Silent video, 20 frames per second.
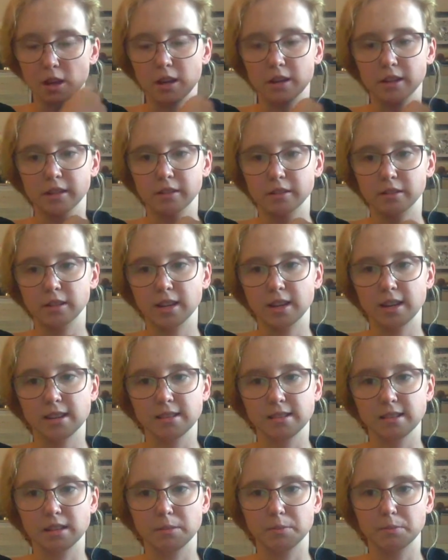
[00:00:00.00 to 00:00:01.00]
and
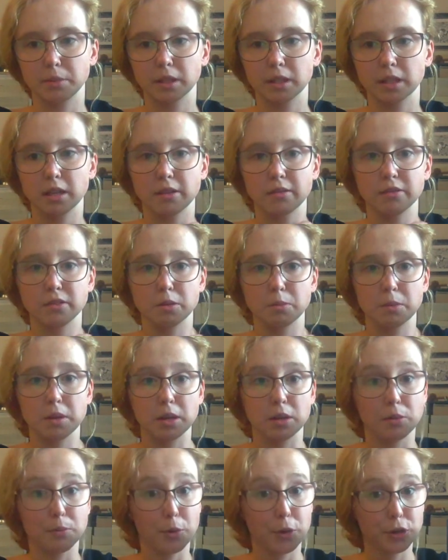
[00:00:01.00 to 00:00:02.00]
Yasta believe to be
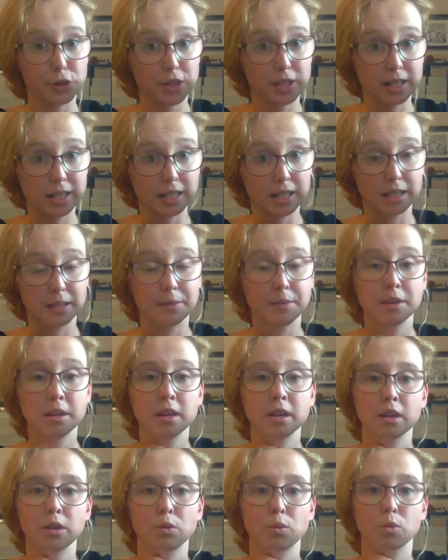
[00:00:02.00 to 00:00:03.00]
the Parshendi
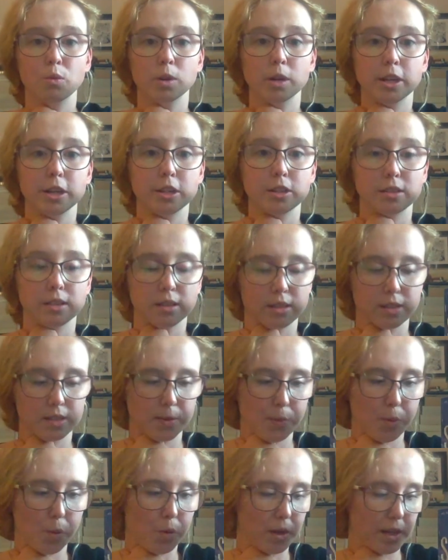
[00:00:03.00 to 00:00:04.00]
warriors at this
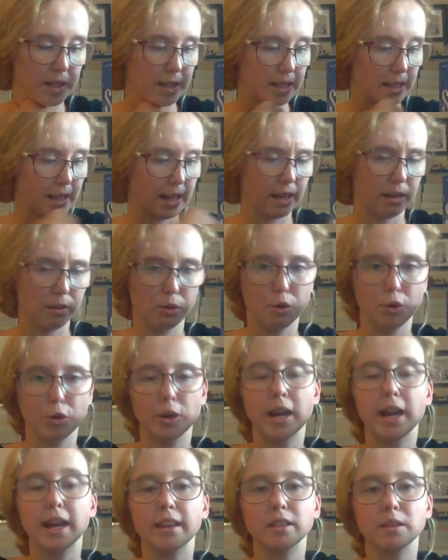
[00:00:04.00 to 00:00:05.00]
point, and
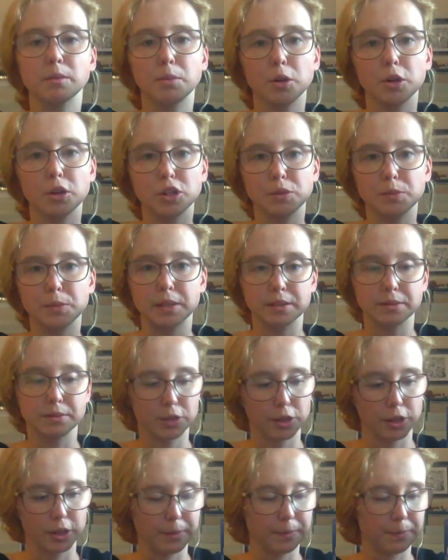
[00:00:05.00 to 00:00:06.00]
the Parshmen.
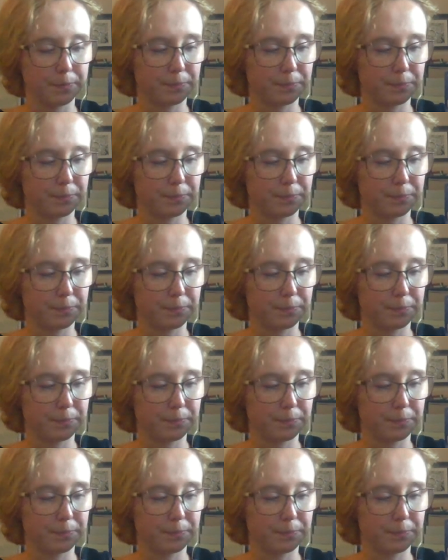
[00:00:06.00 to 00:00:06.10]
Sorry.